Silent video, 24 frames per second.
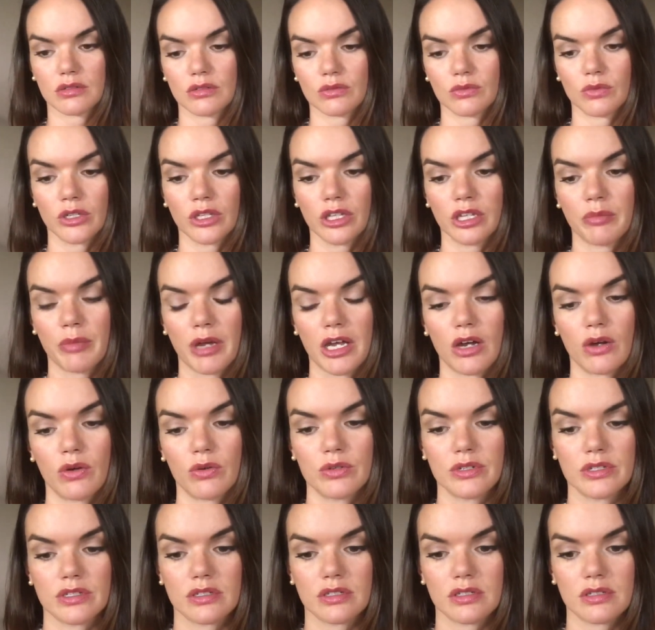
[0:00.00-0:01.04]
really my
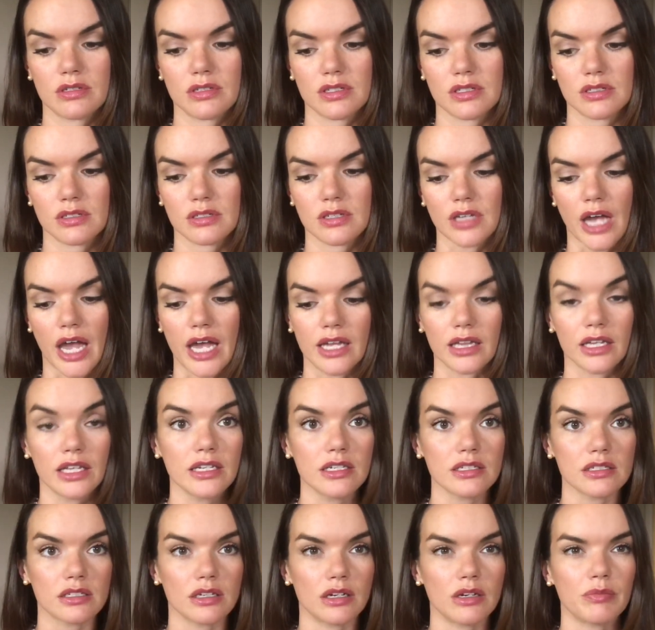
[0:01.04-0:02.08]
own
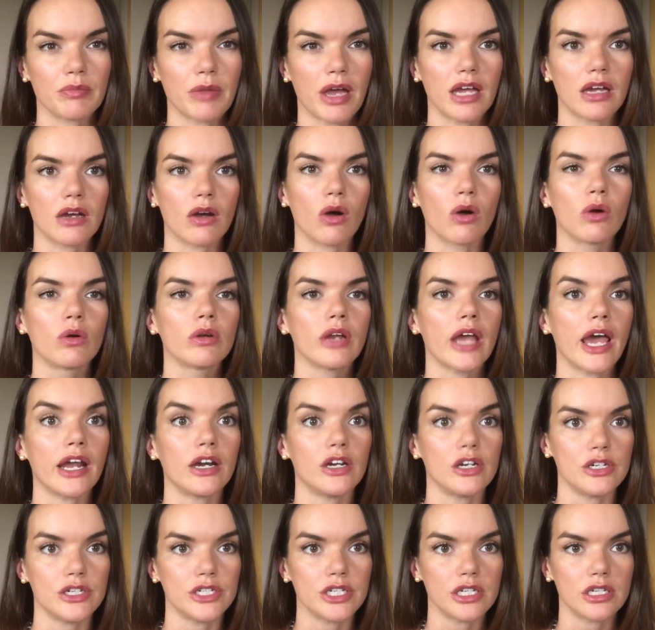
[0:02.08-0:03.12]
silence, in my own
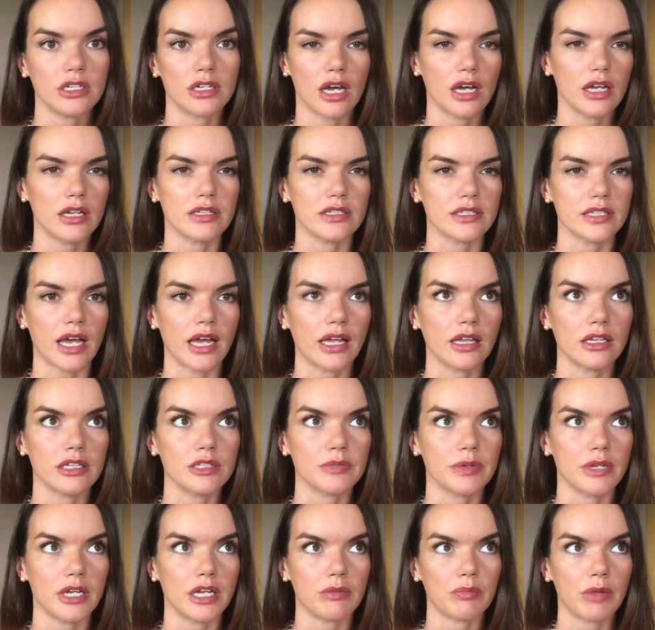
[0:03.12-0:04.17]
energy, not in
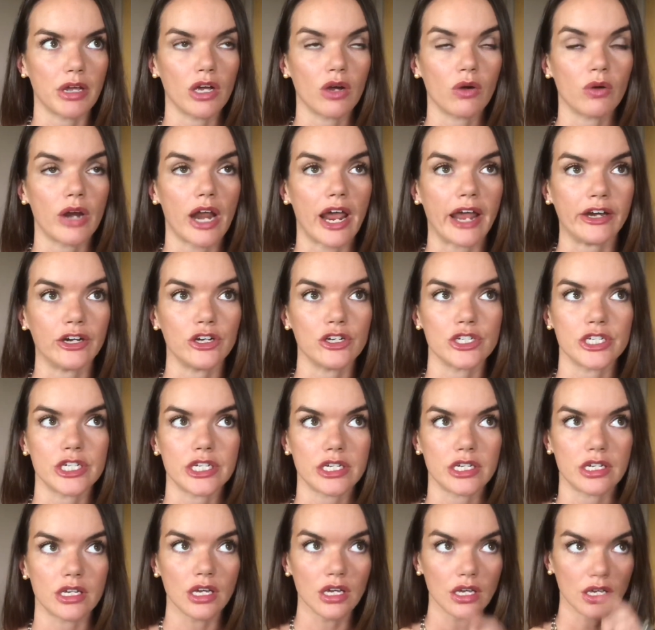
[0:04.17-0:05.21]
silence, but in my own
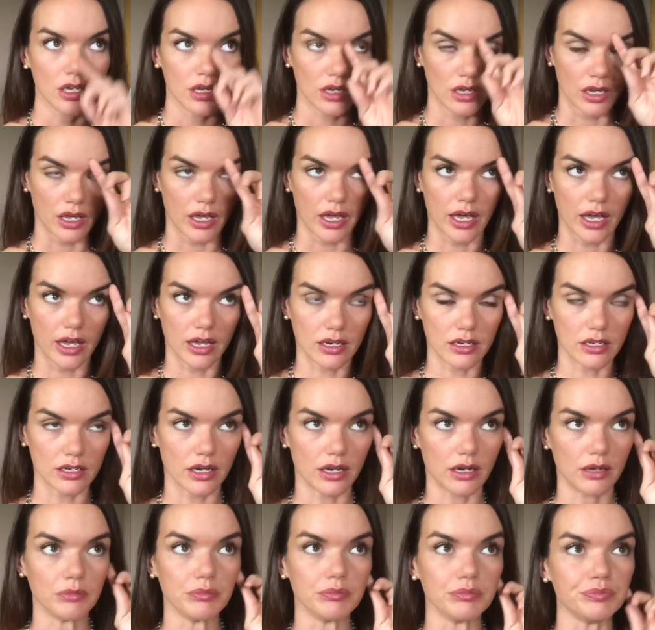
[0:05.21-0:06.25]
energy,
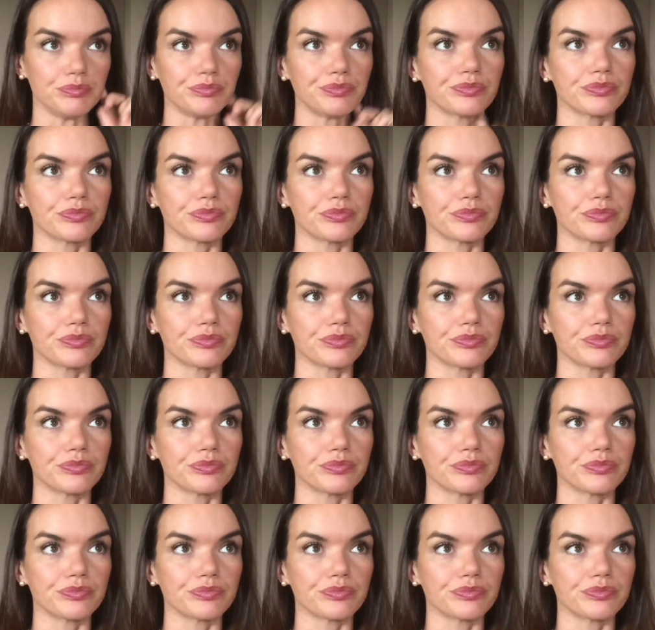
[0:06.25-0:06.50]
and